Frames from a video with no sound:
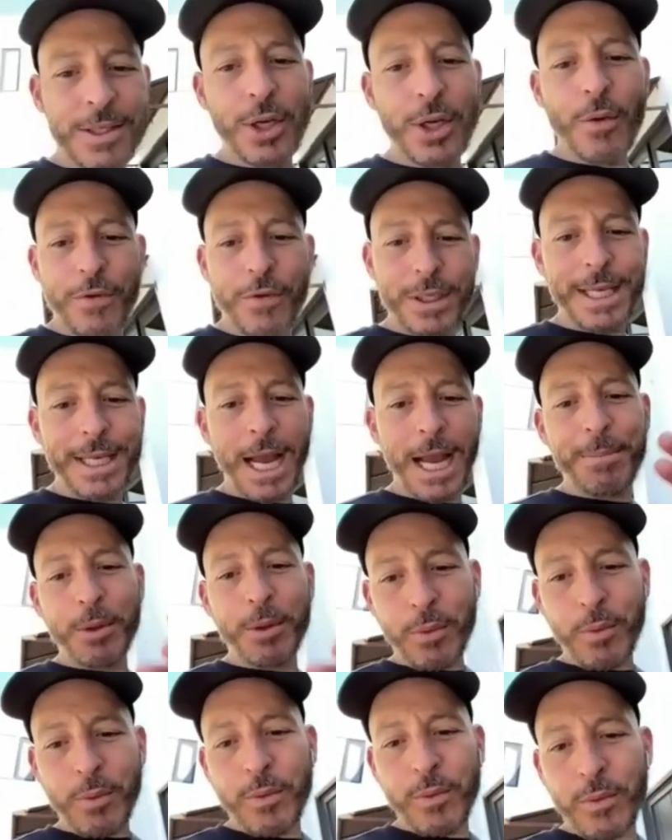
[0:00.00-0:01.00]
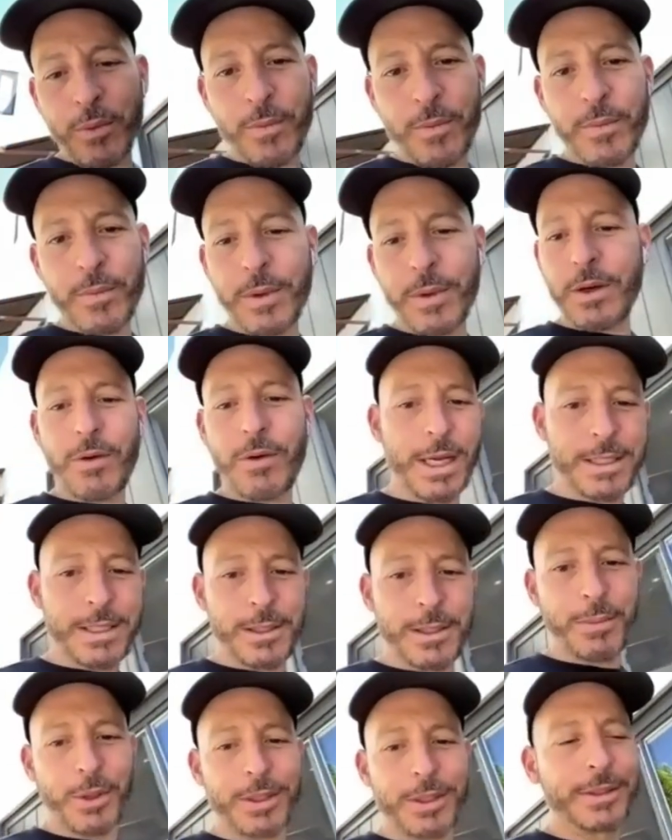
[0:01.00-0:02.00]
Across so, the board?
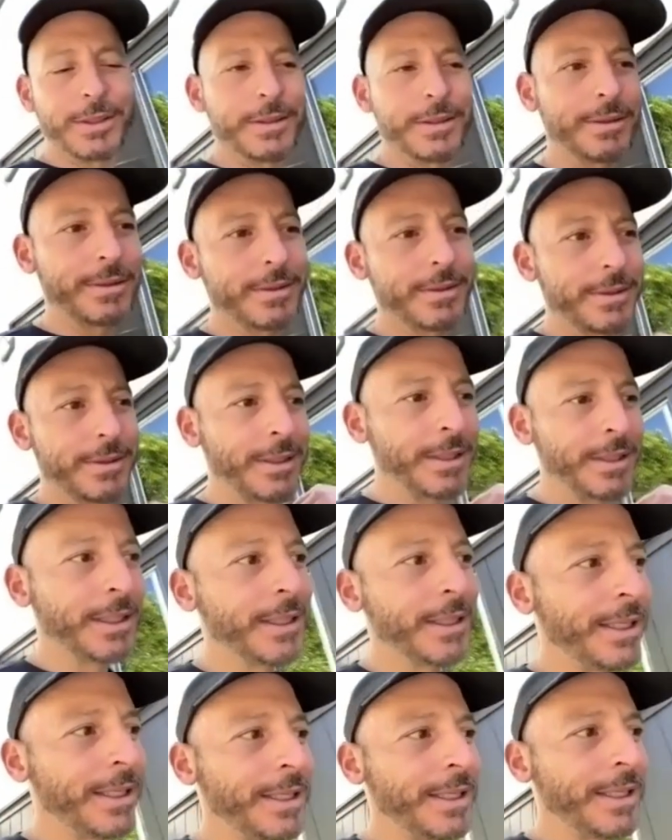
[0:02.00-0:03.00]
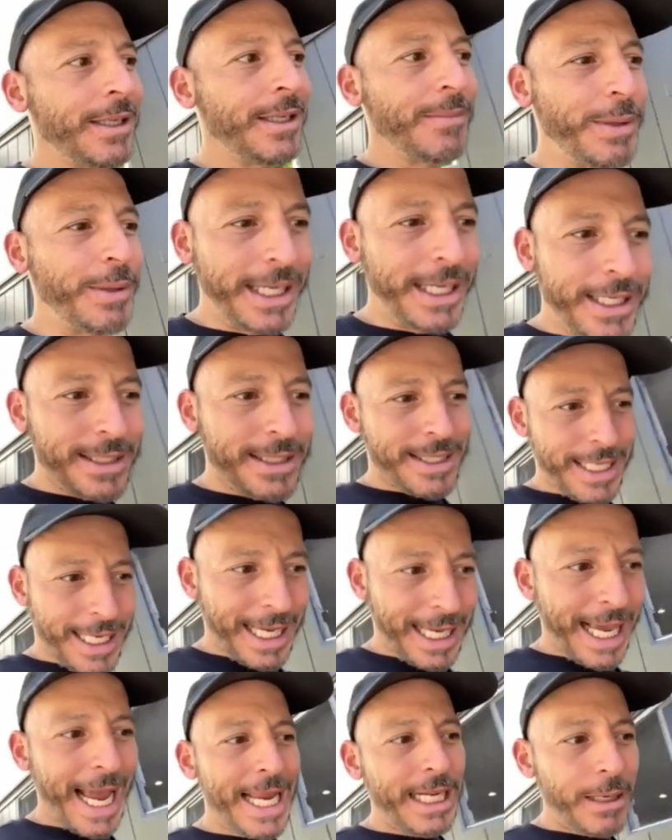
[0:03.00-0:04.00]
across the board.
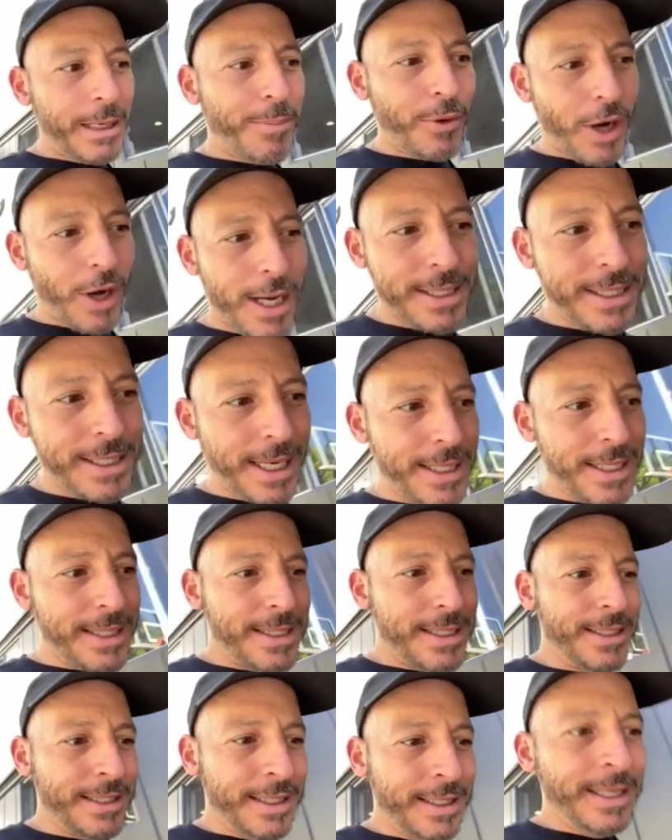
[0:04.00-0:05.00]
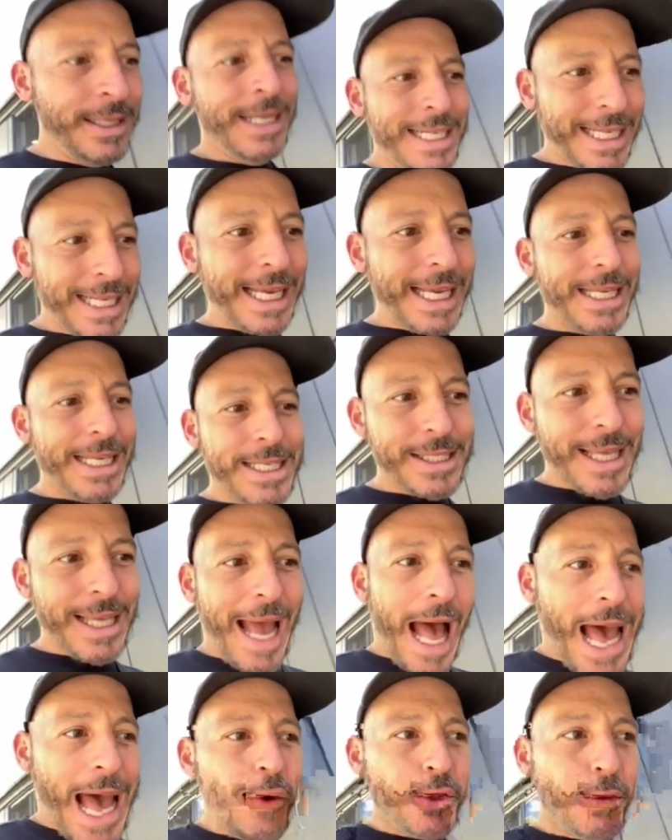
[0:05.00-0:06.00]
Because the canning process
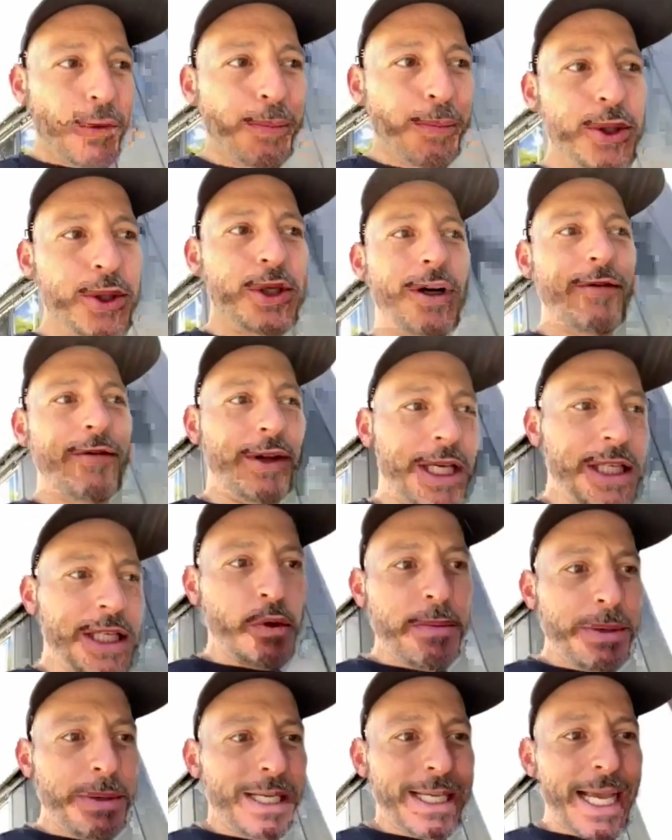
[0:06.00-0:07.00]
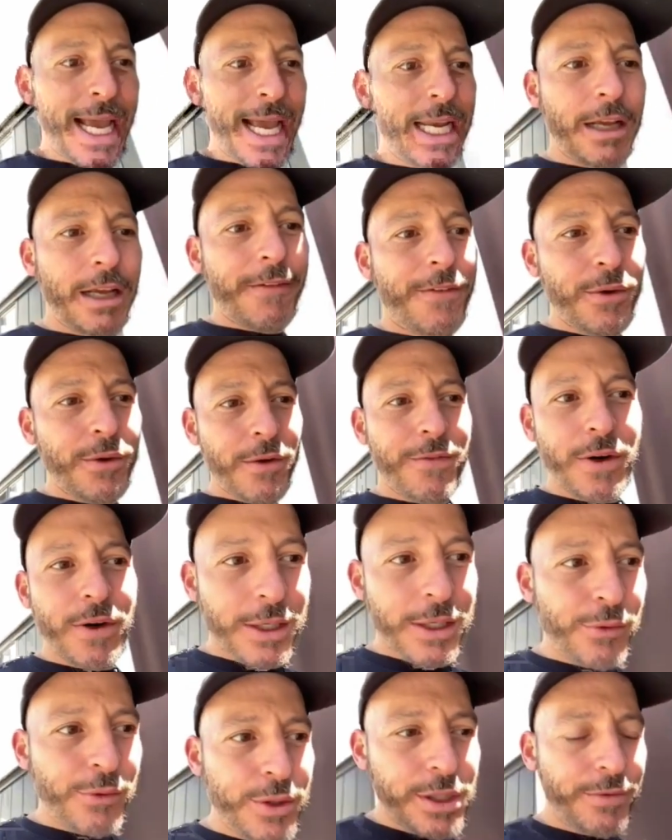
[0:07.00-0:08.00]
is how you preserve things. We've been canning
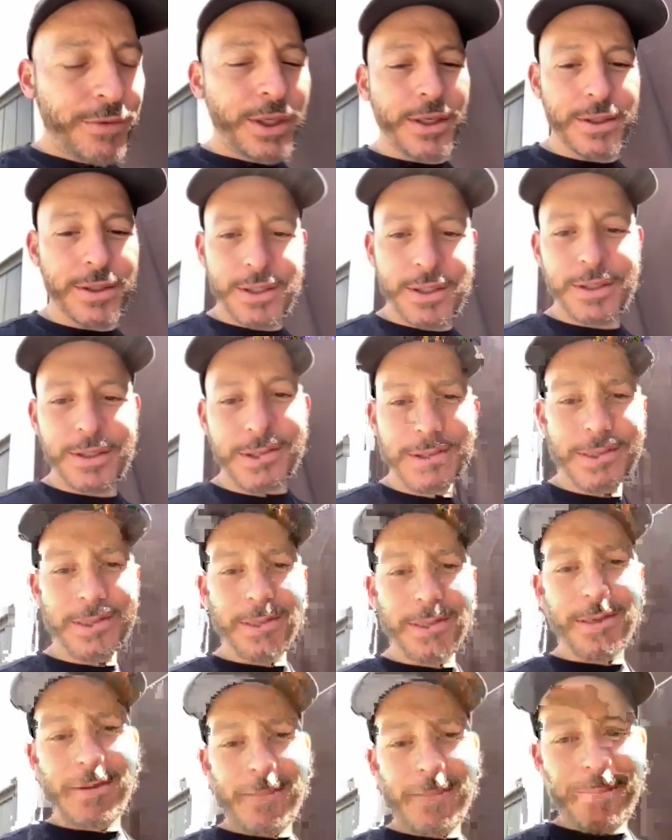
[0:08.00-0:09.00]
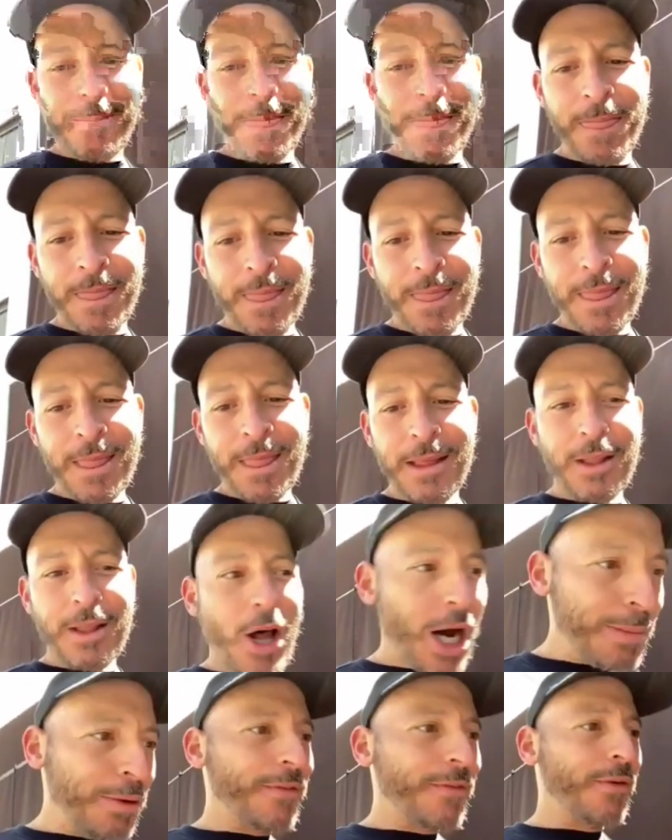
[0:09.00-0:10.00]
food for hundreds of years,
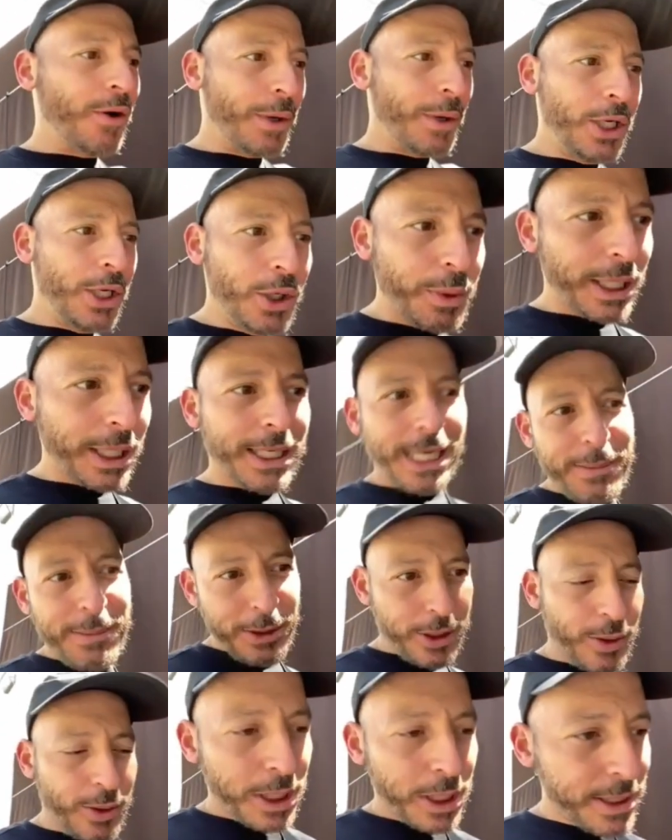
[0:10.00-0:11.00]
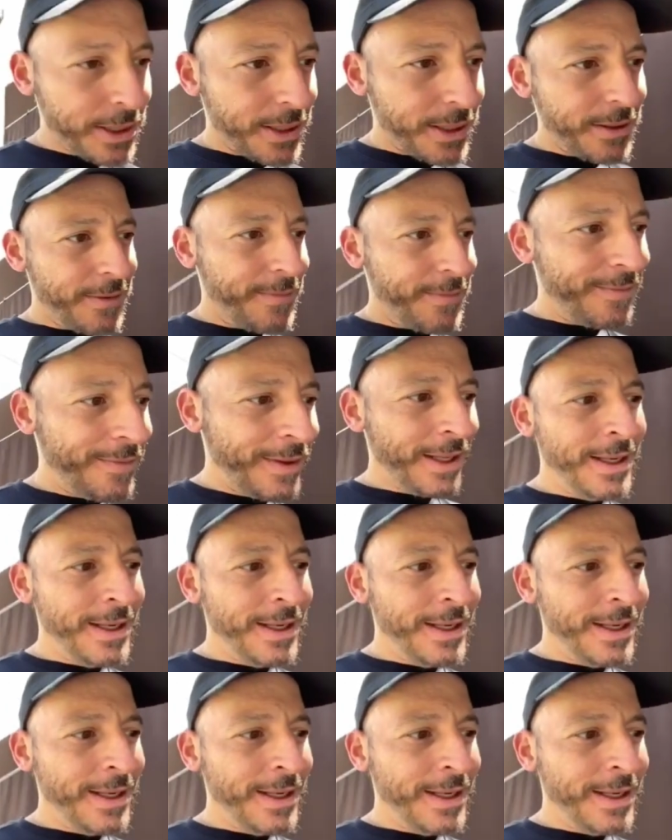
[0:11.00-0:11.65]
long before we knew what a chemical was.